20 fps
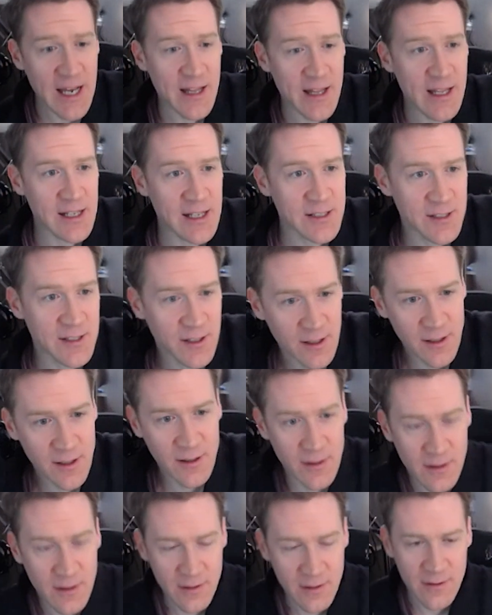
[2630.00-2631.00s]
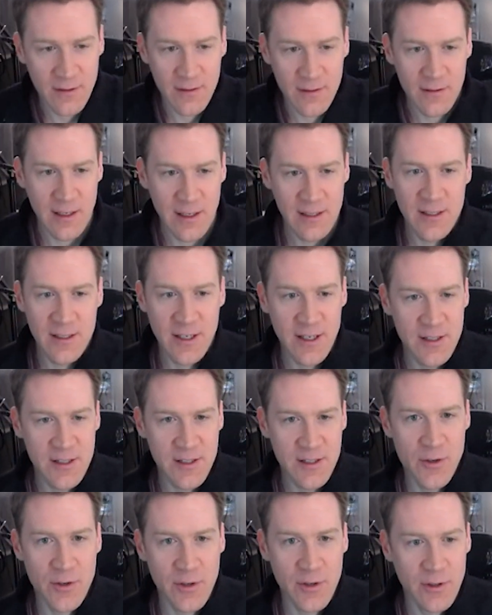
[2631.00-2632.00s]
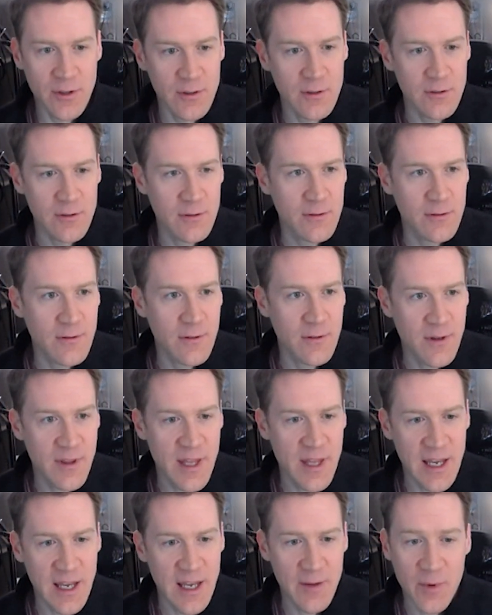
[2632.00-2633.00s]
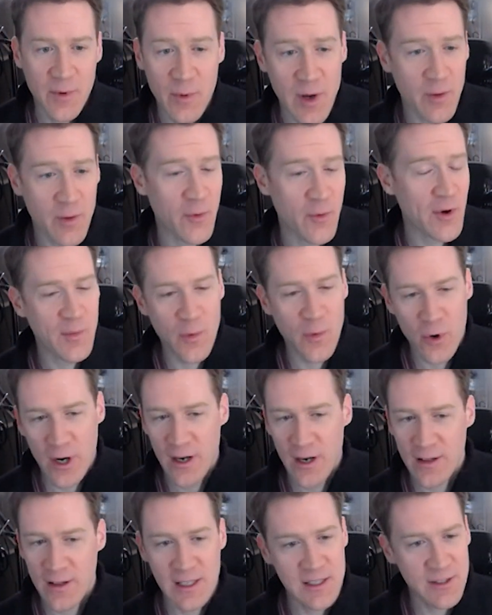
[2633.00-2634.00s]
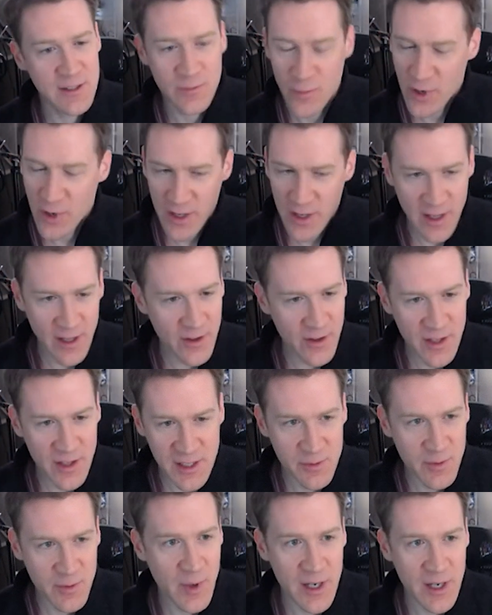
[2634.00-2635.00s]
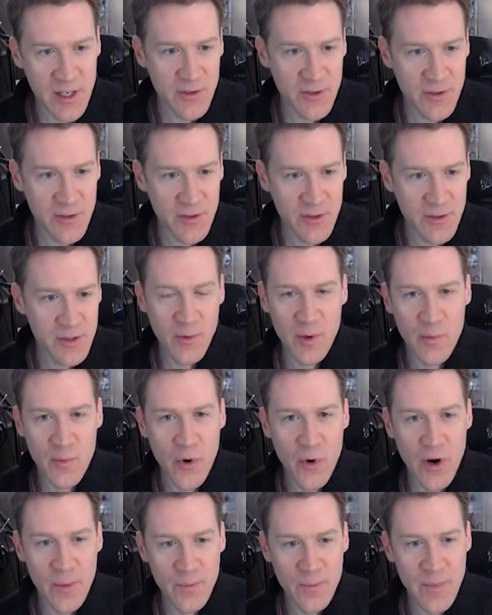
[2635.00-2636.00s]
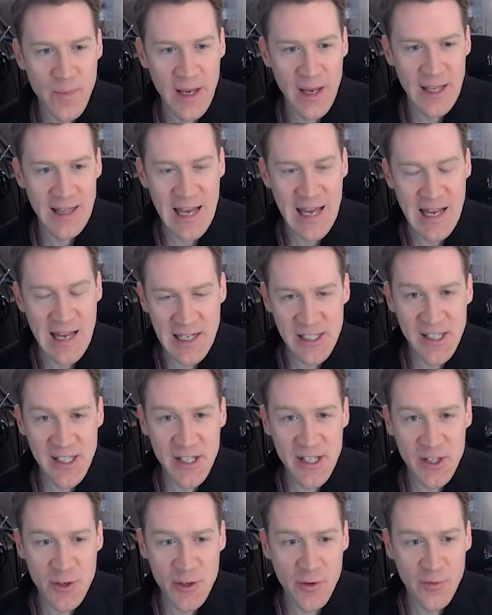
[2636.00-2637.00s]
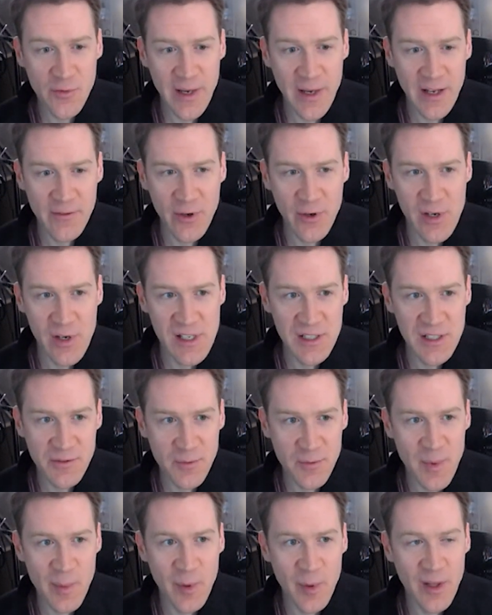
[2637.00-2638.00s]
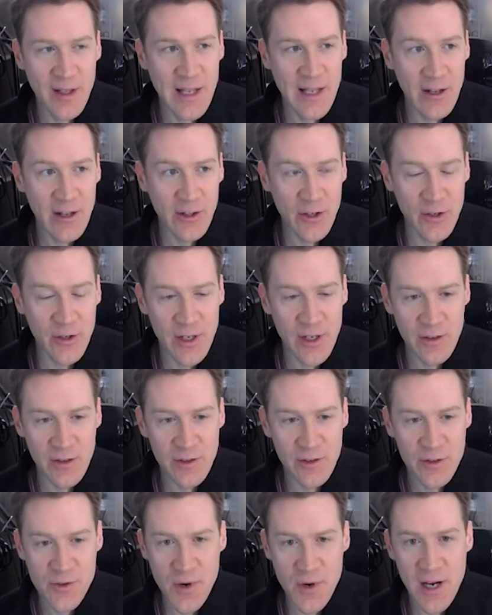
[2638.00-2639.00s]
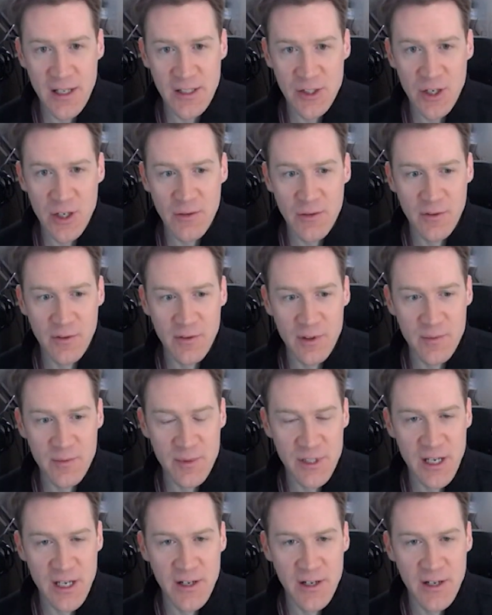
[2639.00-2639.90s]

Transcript: But yeah, that's uh, that's like its own thing. And we want to work more. That's one of the other things we want to do is we want to work more on making that easy to make it very easy for people to download and try the software